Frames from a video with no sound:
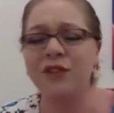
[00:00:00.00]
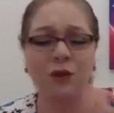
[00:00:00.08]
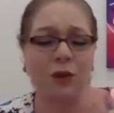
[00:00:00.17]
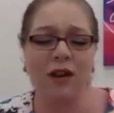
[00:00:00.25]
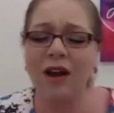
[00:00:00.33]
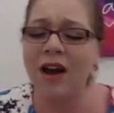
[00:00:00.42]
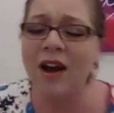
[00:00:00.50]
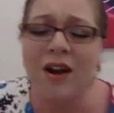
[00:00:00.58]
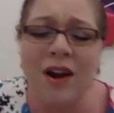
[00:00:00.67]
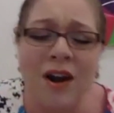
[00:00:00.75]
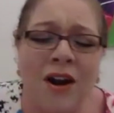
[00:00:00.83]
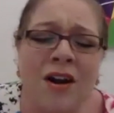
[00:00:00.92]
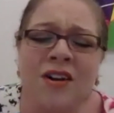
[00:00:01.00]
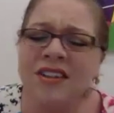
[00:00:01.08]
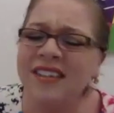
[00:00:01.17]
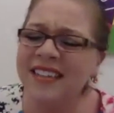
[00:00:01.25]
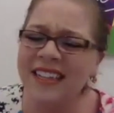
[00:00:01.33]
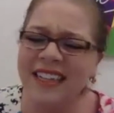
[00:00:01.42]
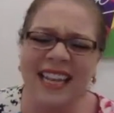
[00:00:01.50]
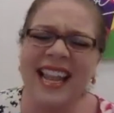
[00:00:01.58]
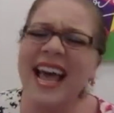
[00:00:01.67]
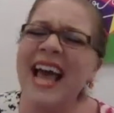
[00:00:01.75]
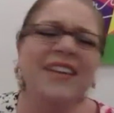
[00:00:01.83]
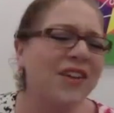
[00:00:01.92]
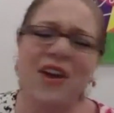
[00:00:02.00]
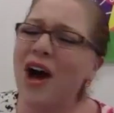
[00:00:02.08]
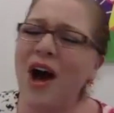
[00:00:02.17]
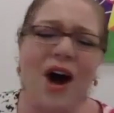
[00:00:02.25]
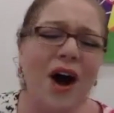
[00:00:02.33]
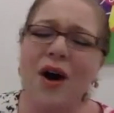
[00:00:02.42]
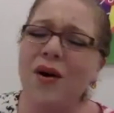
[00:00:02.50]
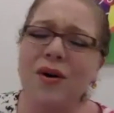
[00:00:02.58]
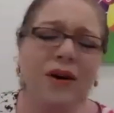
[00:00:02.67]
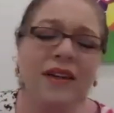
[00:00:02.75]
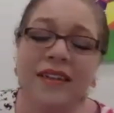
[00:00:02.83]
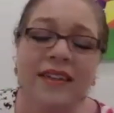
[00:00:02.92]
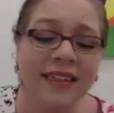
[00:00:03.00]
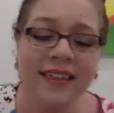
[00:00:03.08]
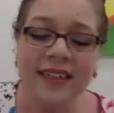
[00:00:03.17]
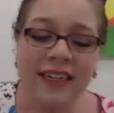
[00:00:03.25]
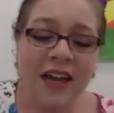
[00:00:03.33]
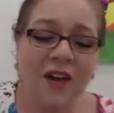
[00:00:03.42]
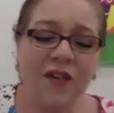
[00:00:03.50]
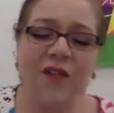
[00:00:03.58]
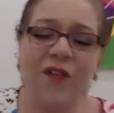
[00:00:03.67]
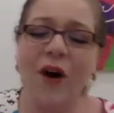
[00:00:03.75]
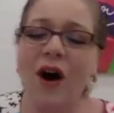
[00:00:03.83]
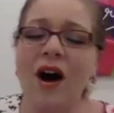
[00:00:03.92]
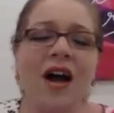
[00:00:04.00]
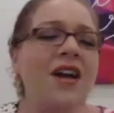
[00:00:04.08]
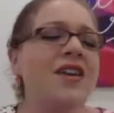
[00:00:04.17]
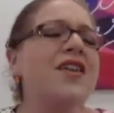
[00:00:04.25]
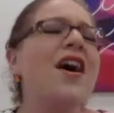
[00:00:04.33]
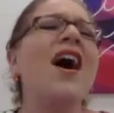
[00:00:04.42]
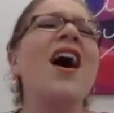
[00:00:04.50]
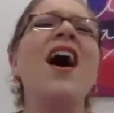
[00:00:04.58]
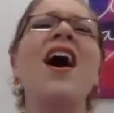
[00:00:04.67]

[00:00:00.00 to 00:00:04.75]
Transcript: to learn to let go for no